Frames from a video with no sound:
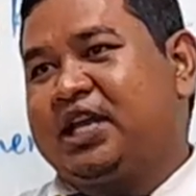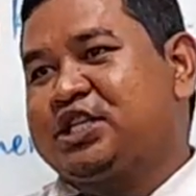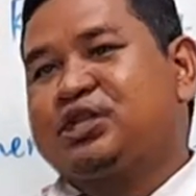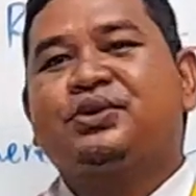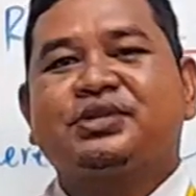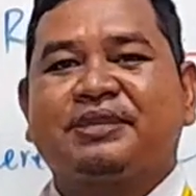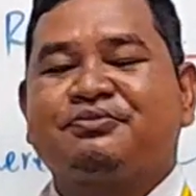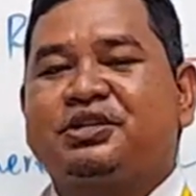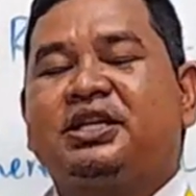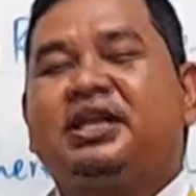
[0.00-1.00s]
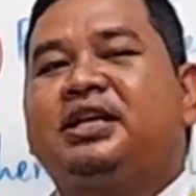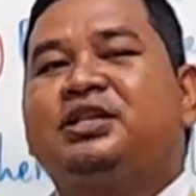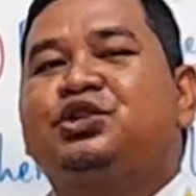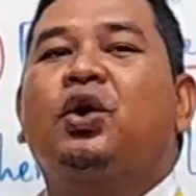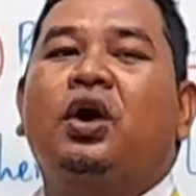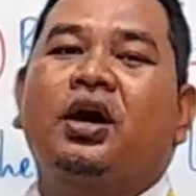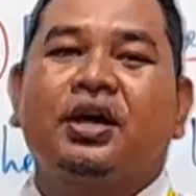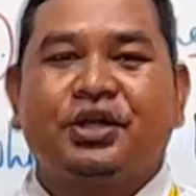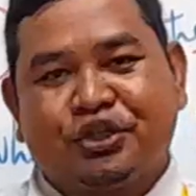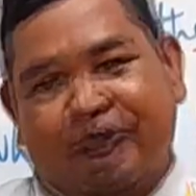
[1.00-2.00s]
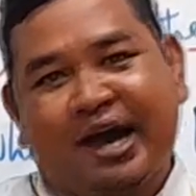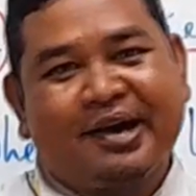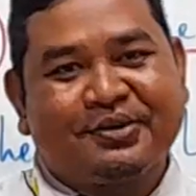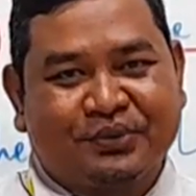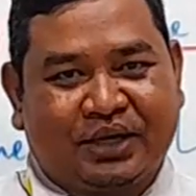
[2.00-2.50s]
install something in your house.